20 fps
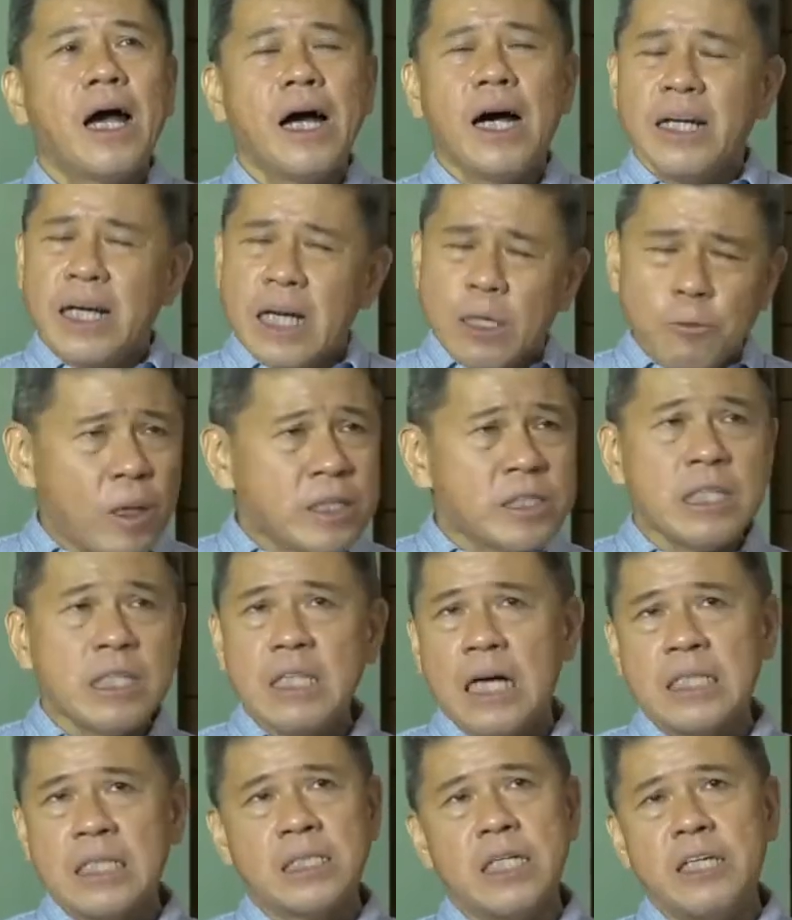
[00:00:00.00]
It
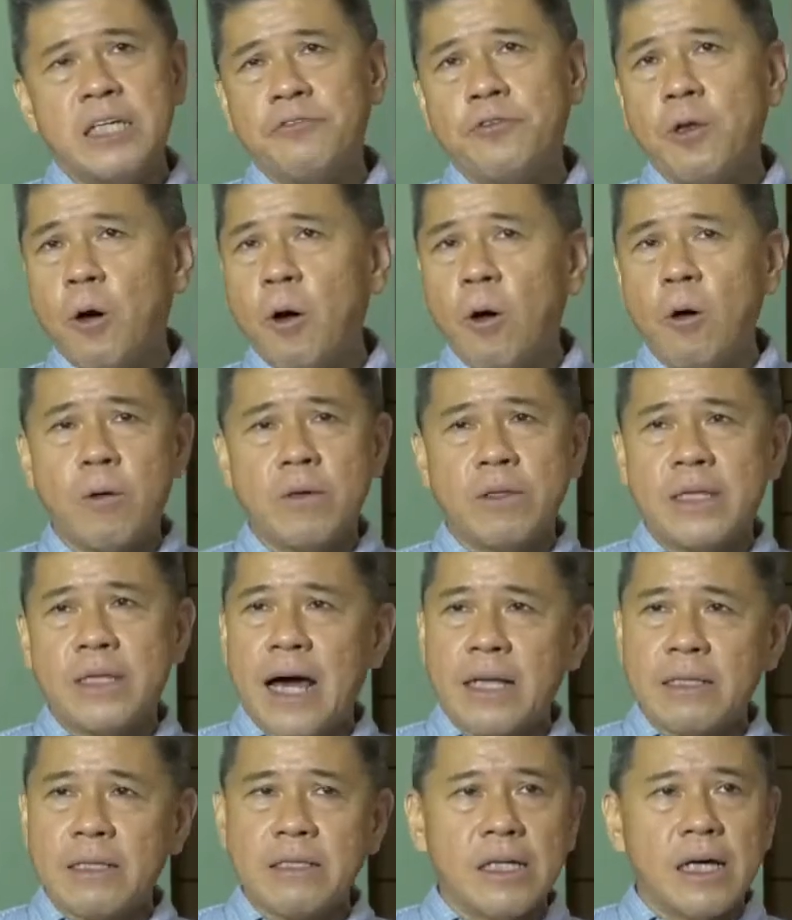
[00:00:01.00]
wasn't as if, though,
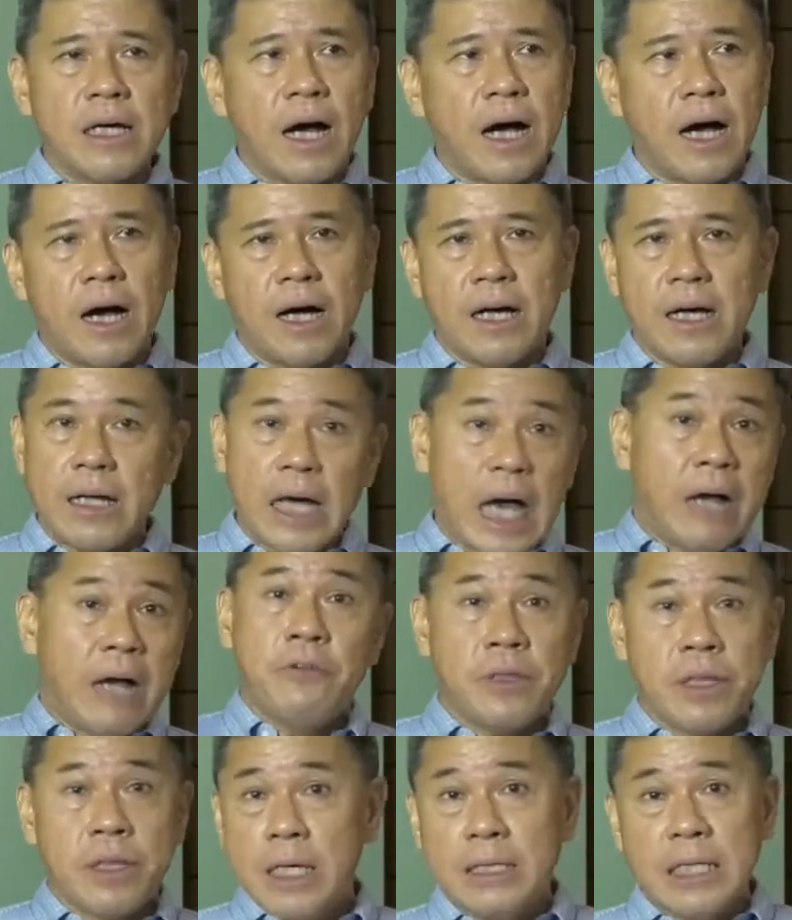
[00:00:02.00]
that
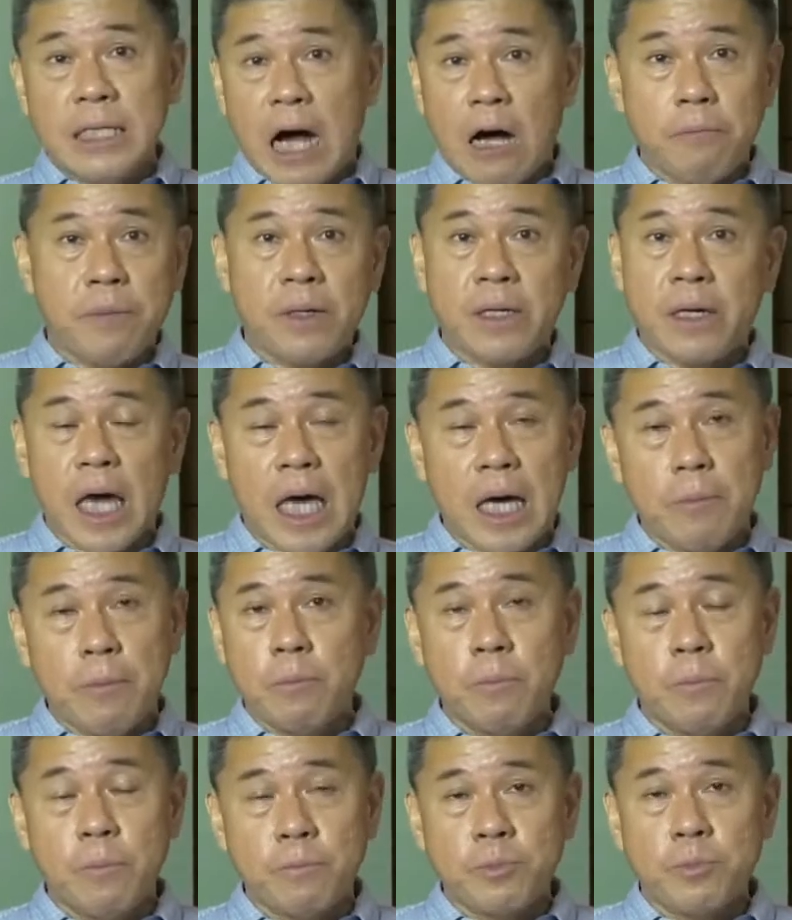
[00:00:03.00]
everything now
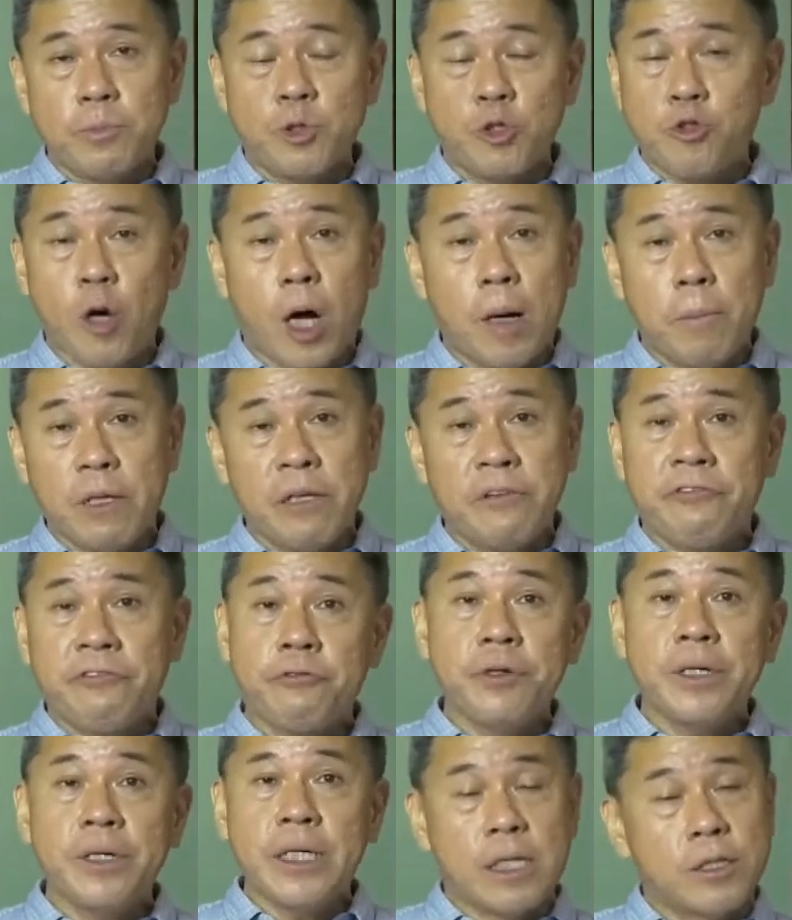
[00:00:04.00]
became
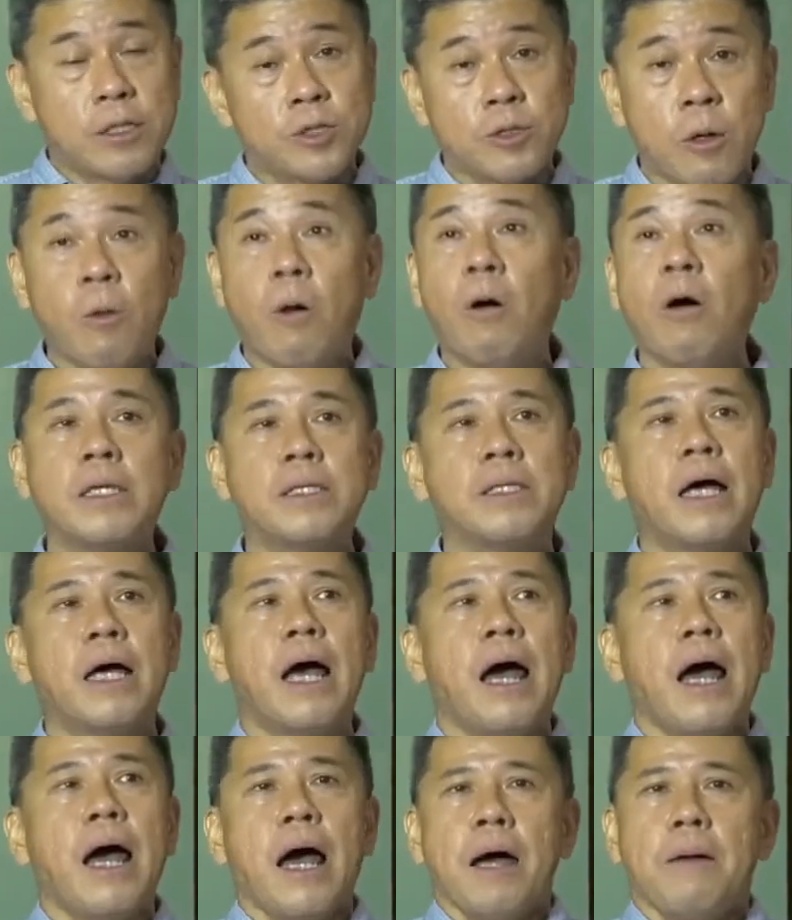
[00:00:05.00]
trouble-free and so on.
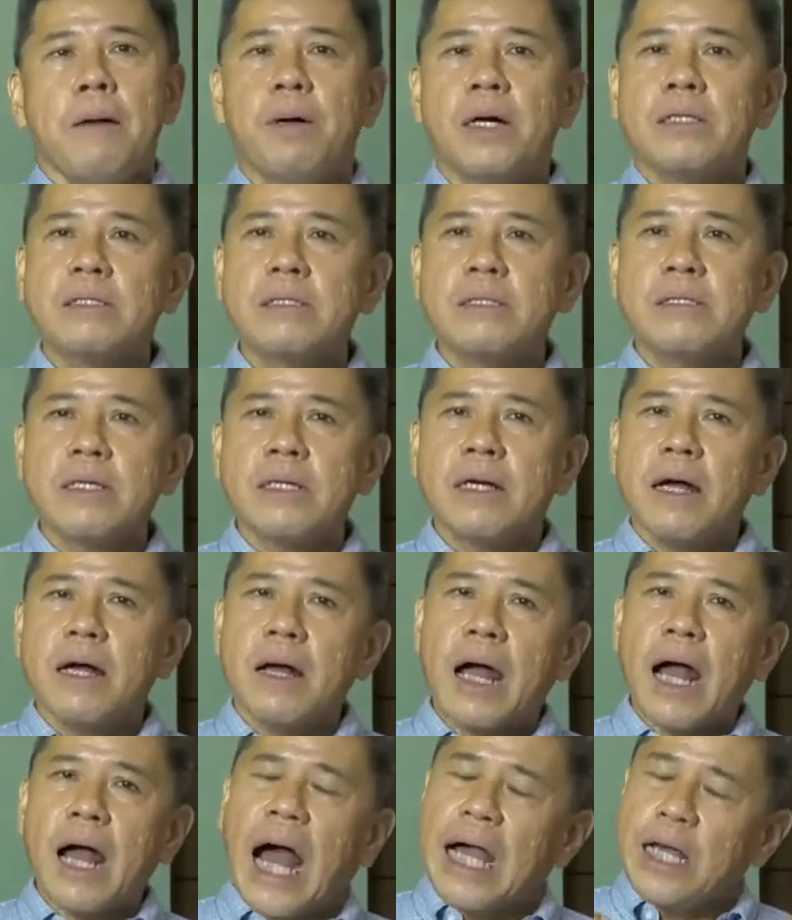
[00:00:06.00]
But
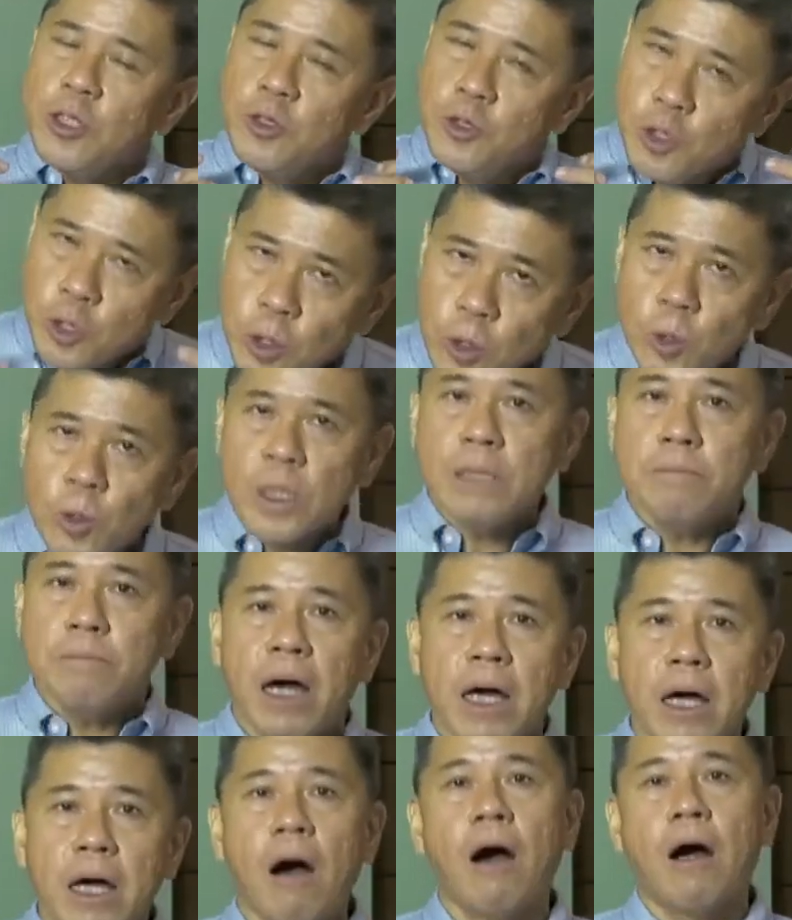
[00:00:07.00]
I knew in
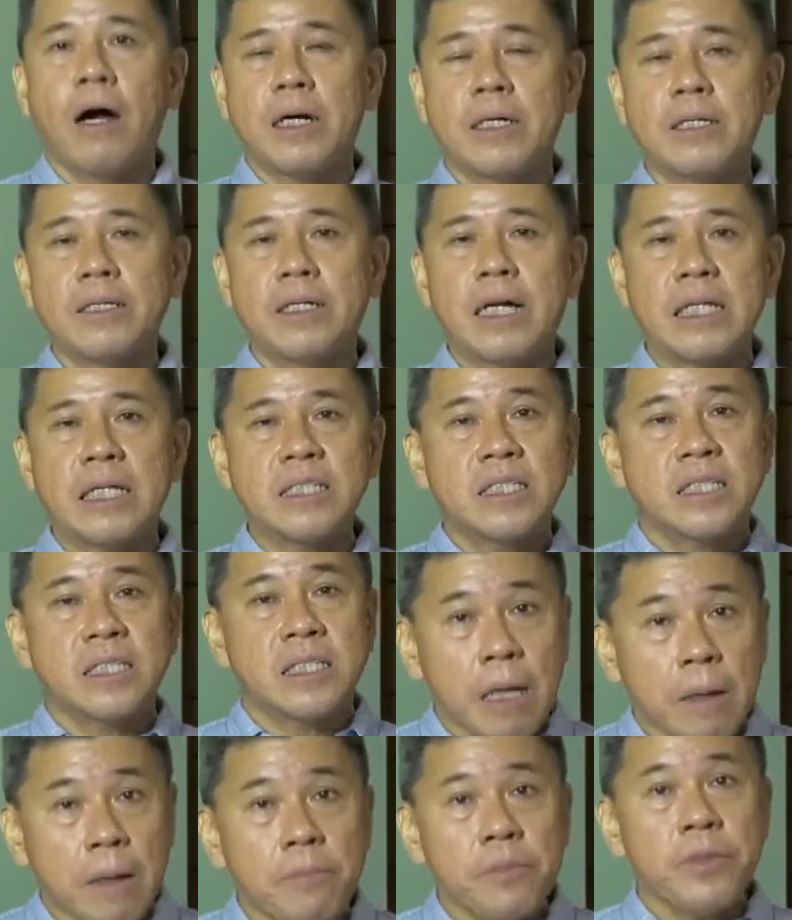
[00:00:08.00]
my heart that
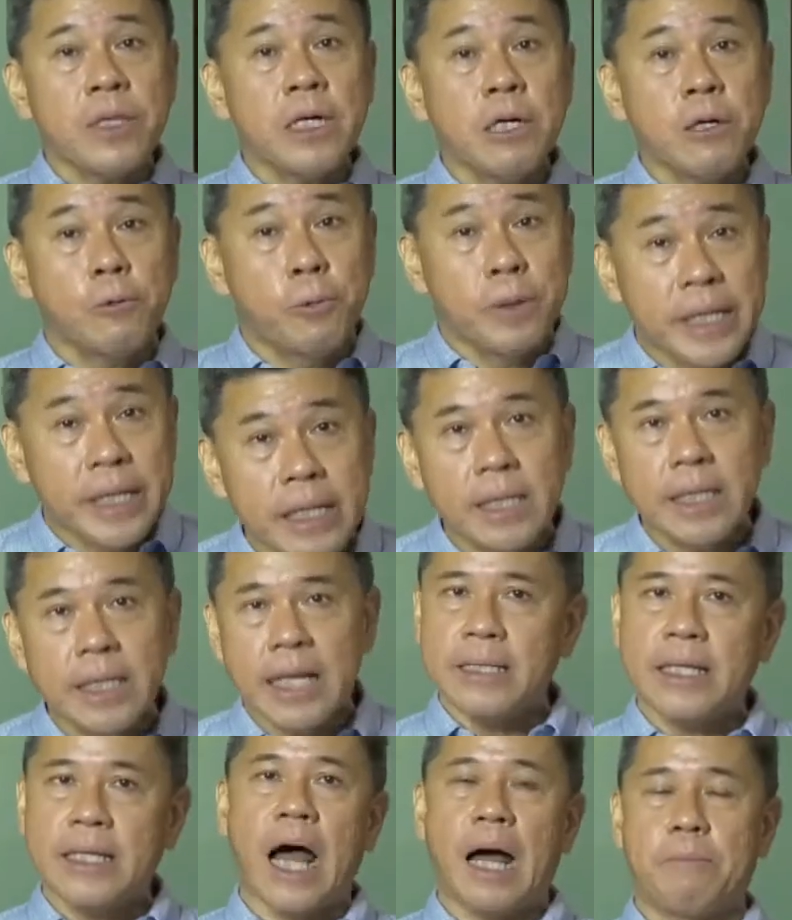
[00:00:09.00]
something real
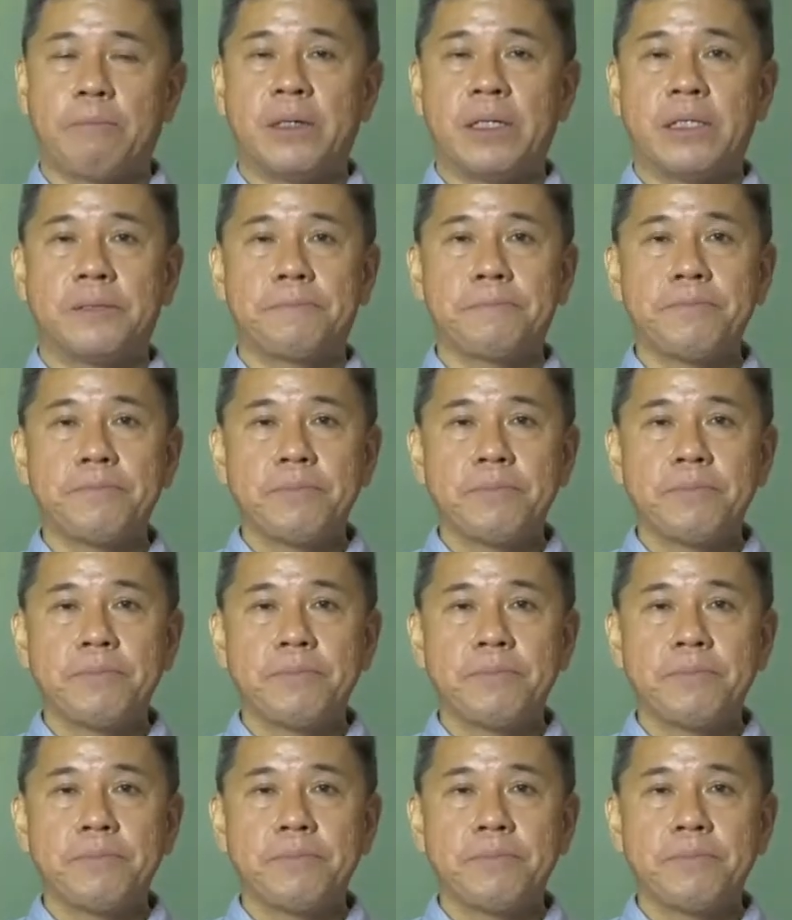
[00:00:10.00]
had happened.